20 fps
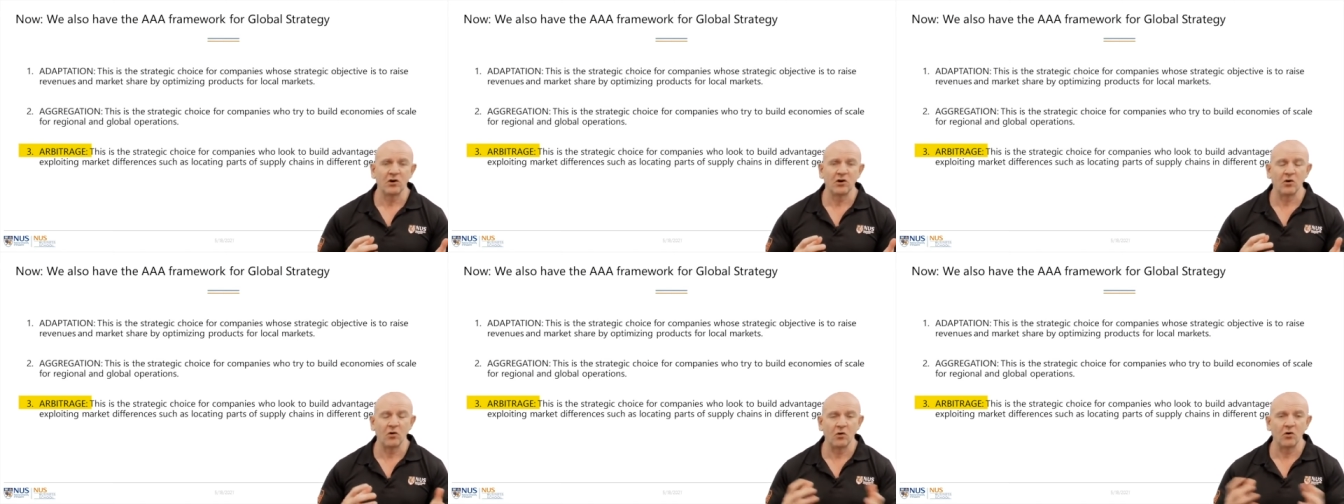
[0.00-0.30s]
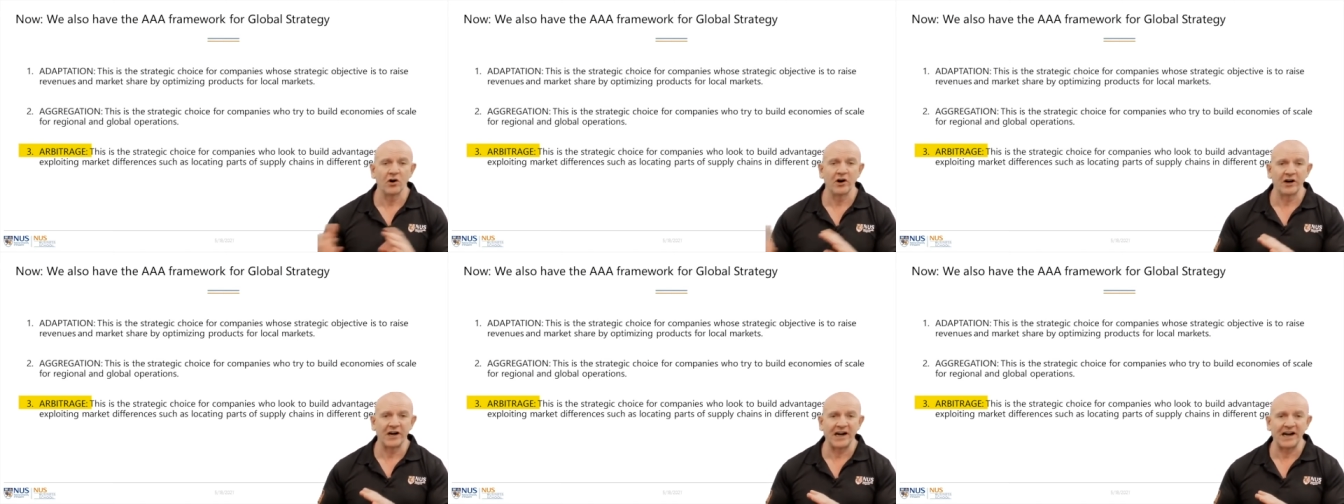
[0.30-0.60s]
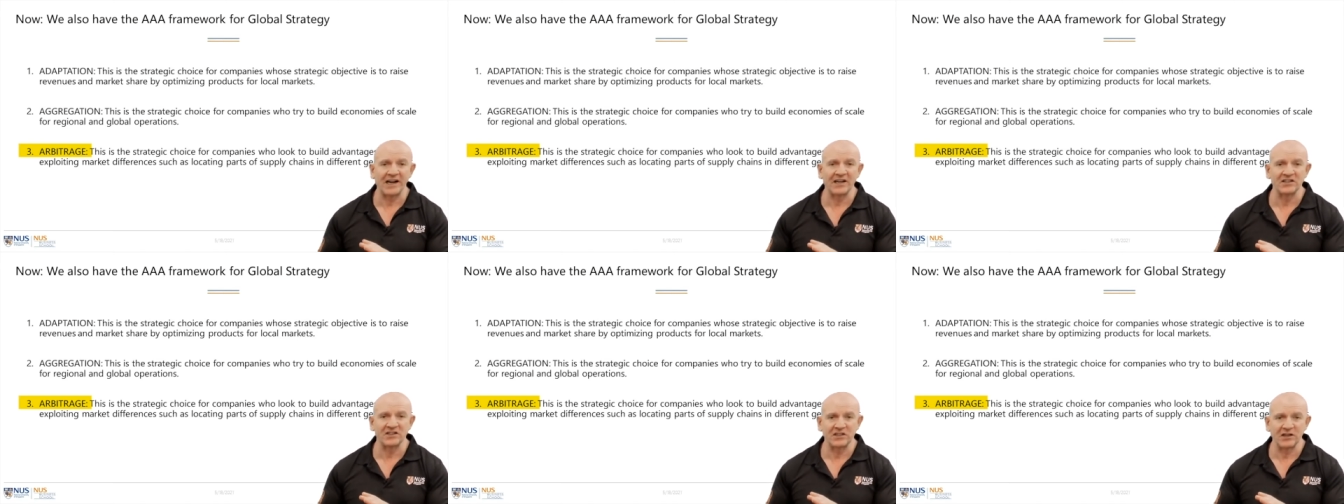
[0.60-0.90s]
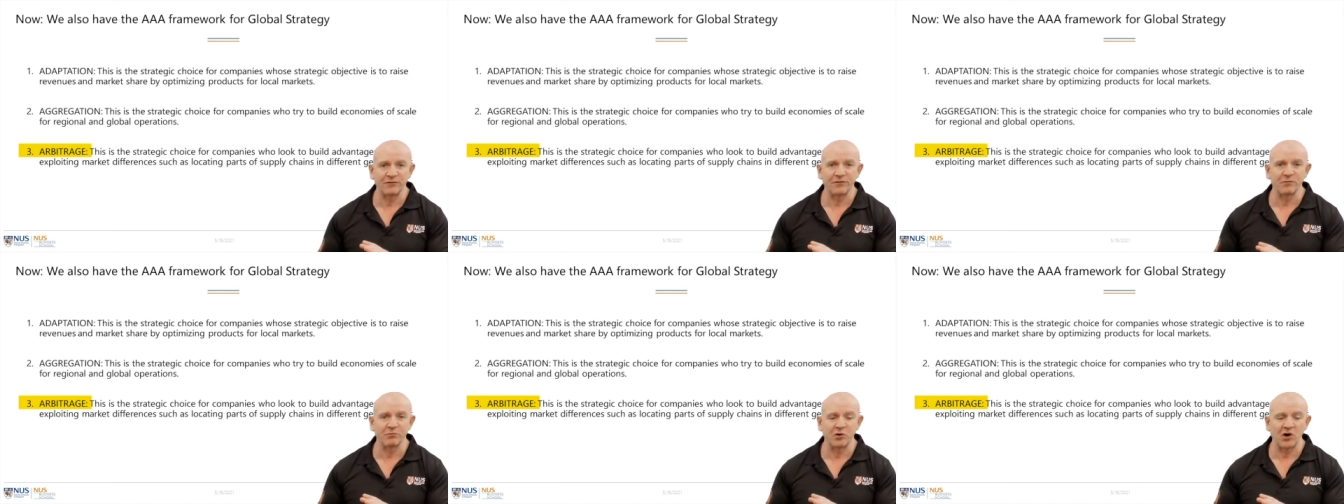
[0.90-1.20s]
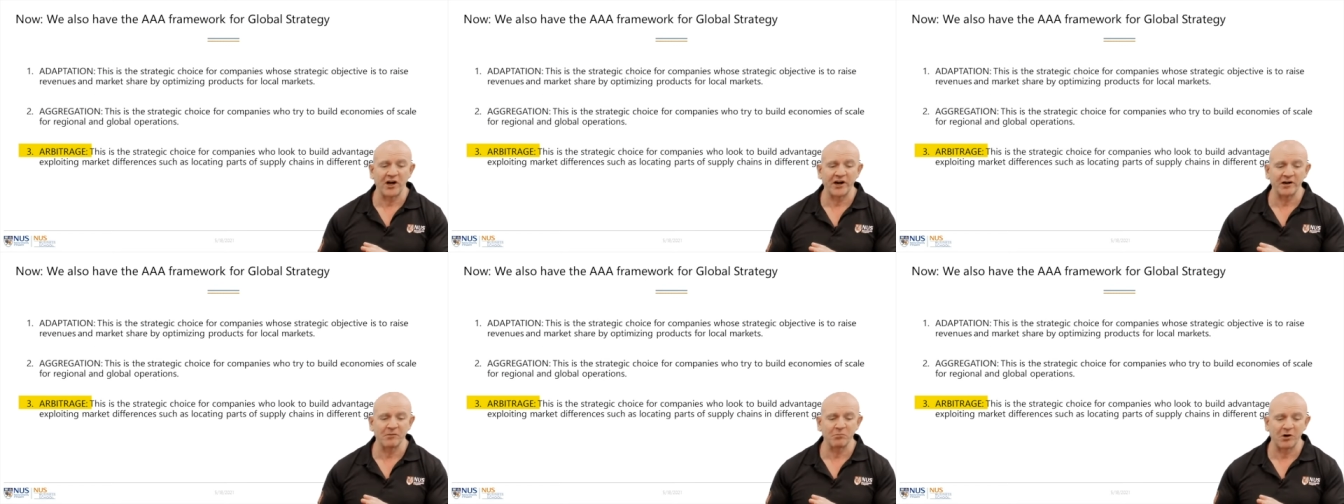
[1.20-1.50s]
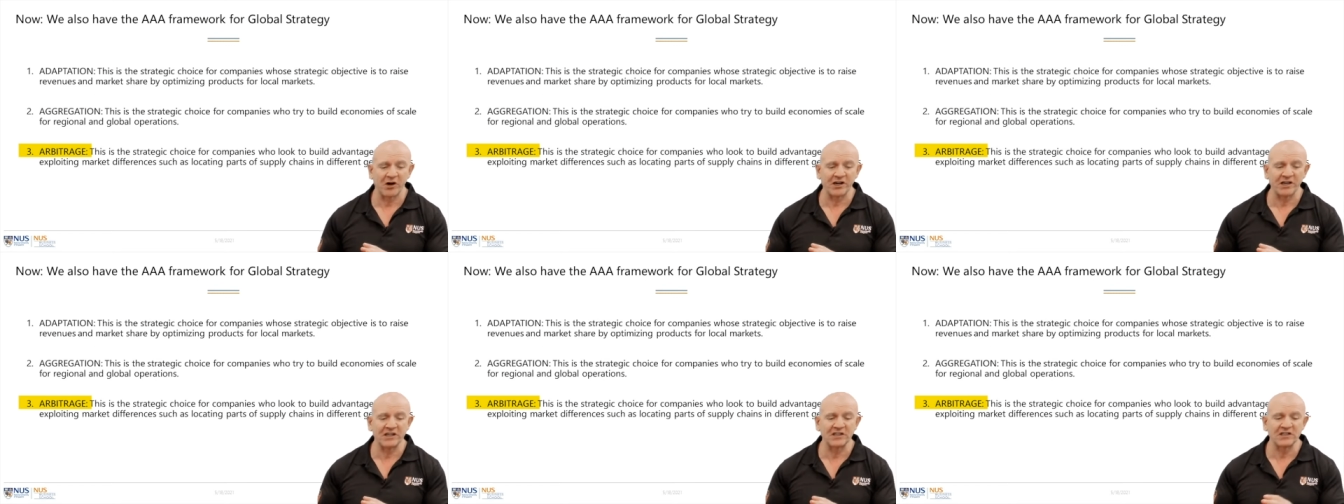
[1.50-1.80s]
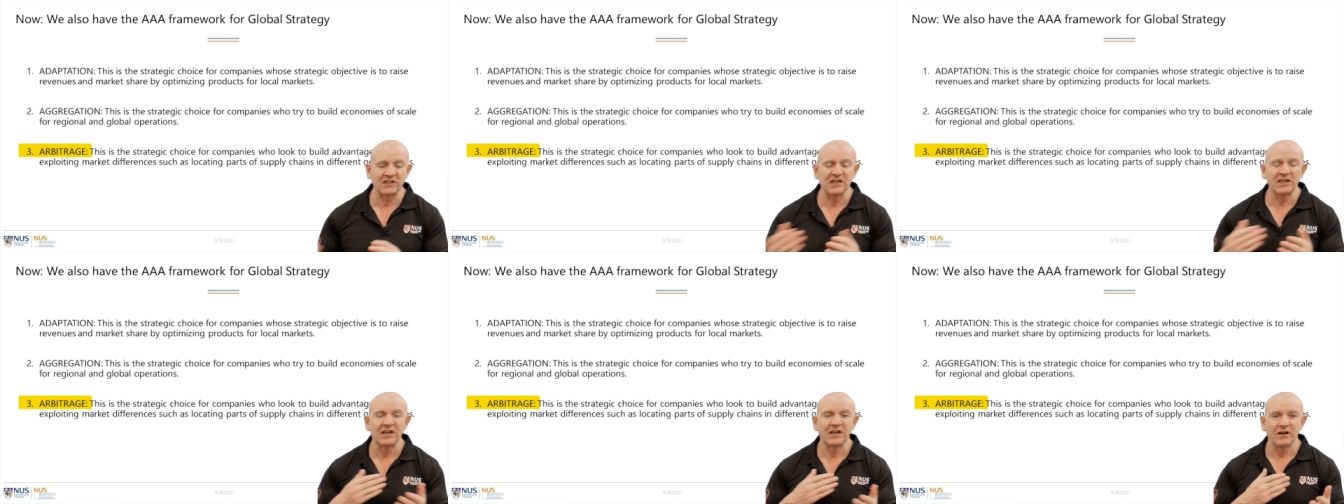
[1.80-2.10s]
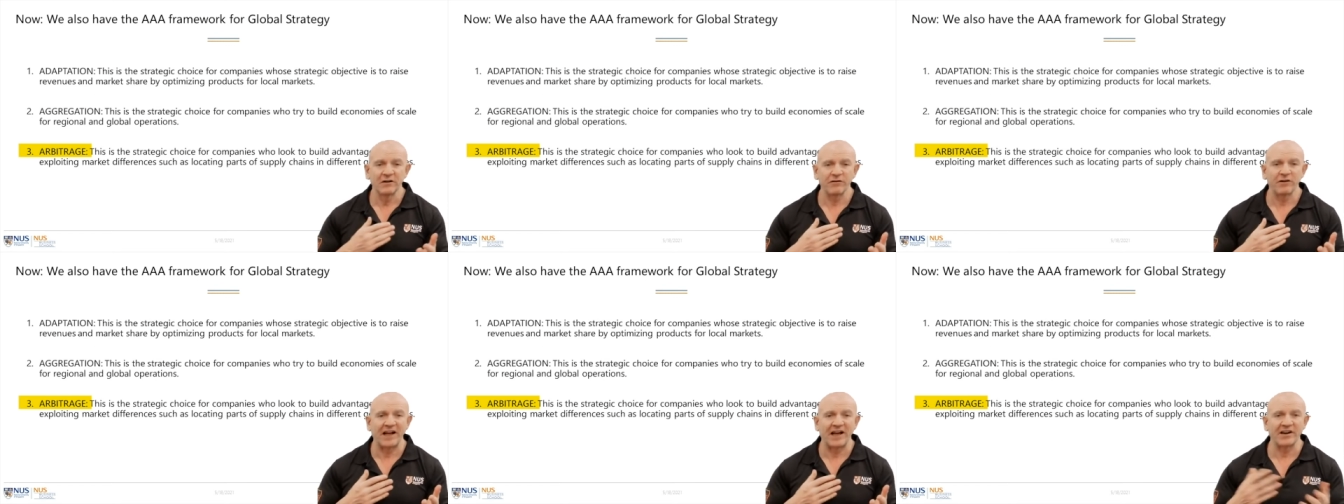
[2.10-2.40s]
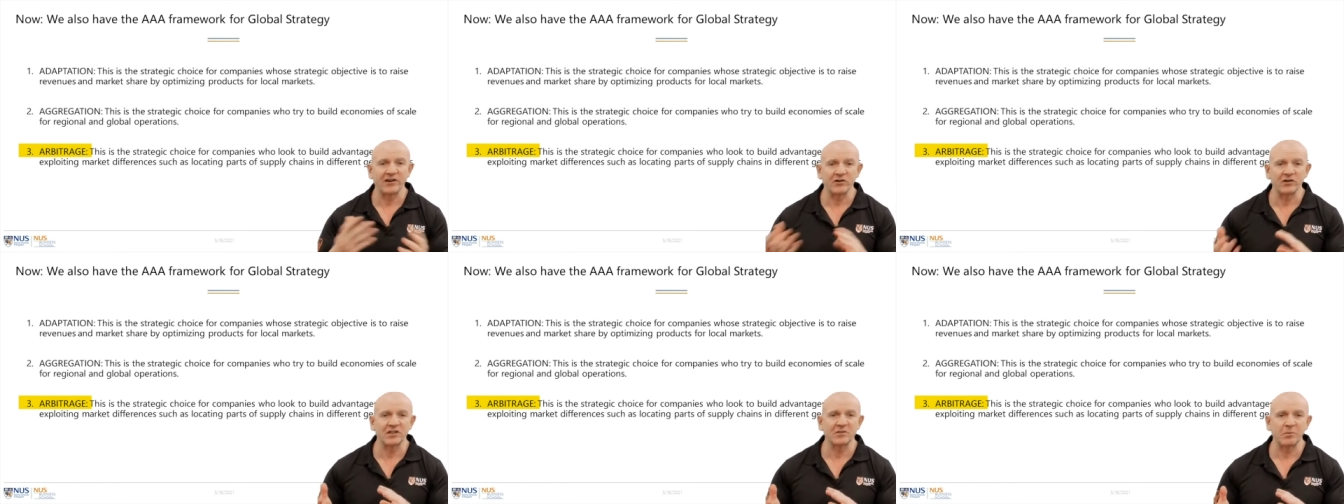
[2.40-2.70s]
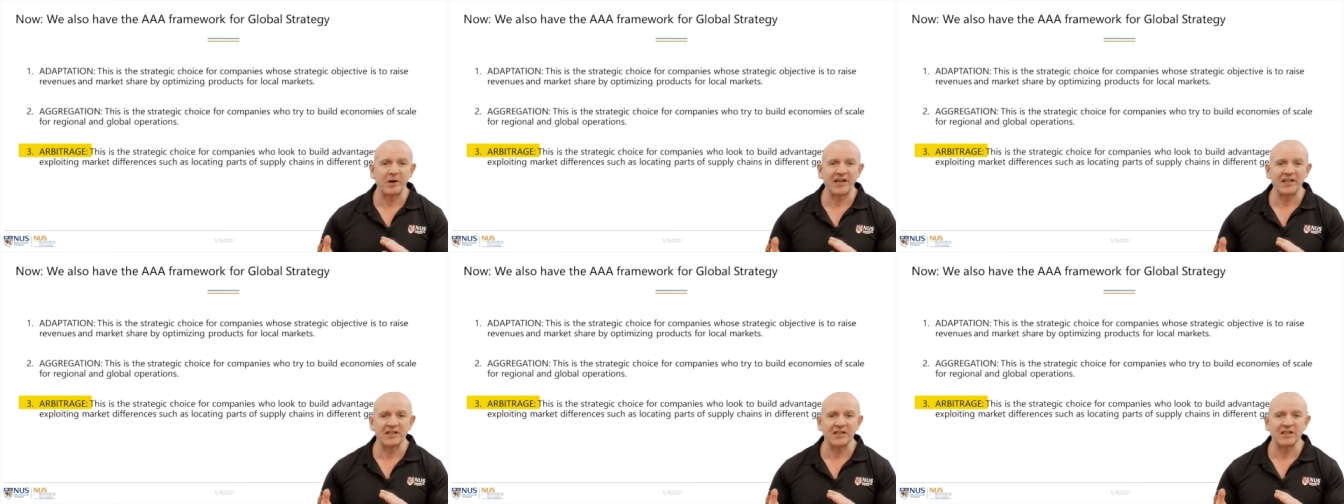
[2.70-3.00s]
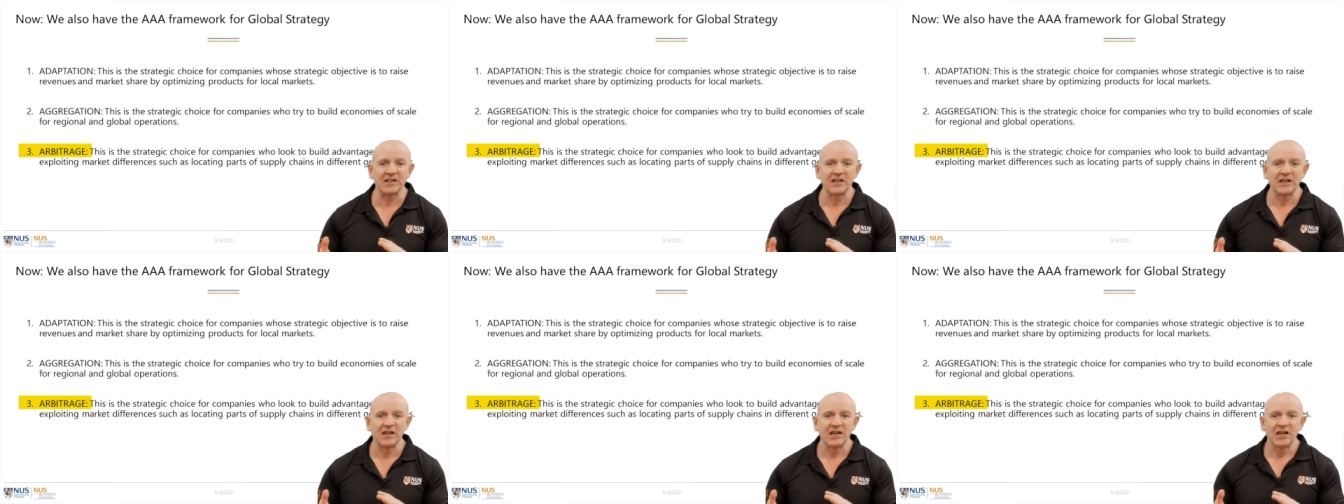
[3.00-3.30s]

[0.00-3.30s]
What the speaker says: or as different product markets, flat or spiky.